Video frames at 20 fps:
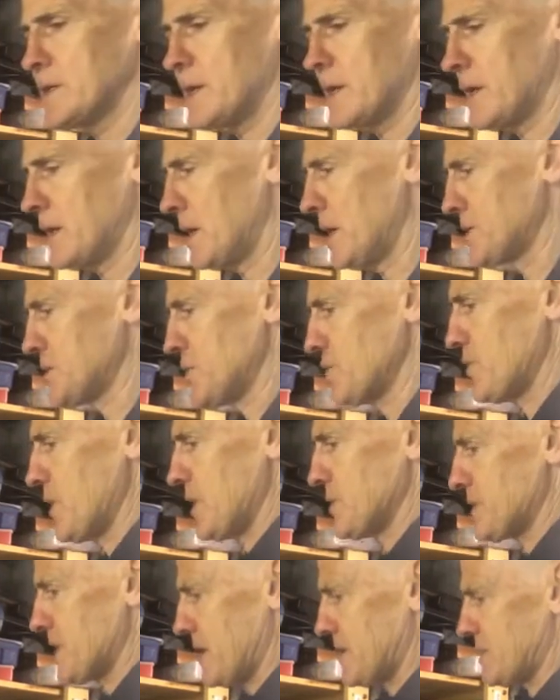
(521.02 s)
to
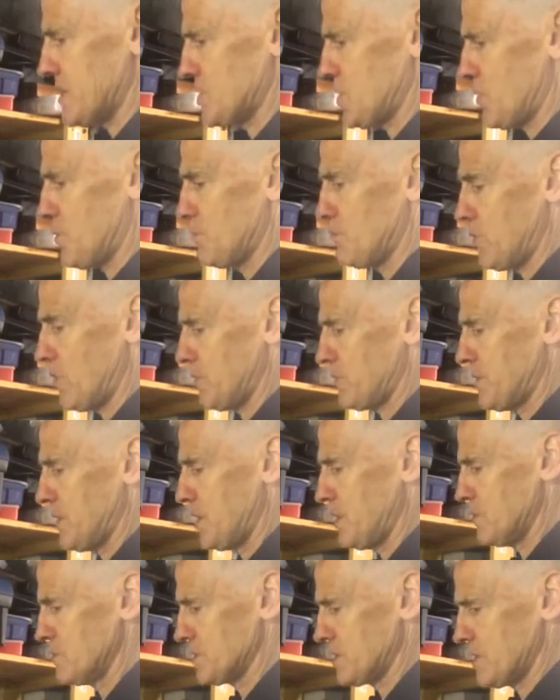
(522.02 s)
locate the top and bottom
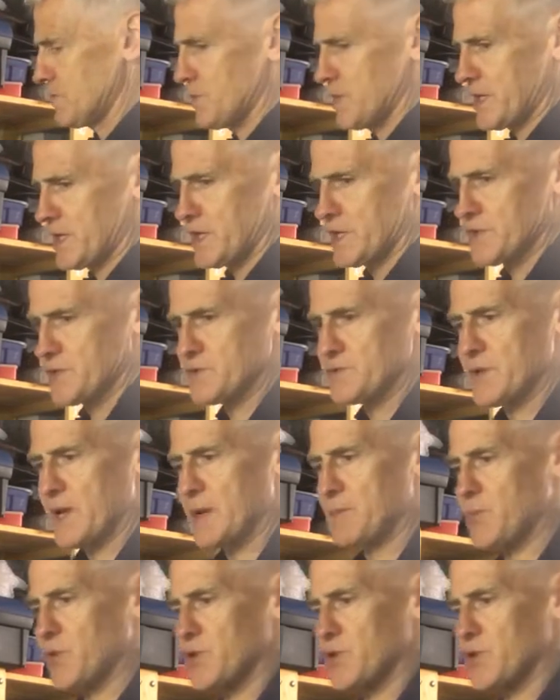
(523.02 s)
holes, and we're going to do that by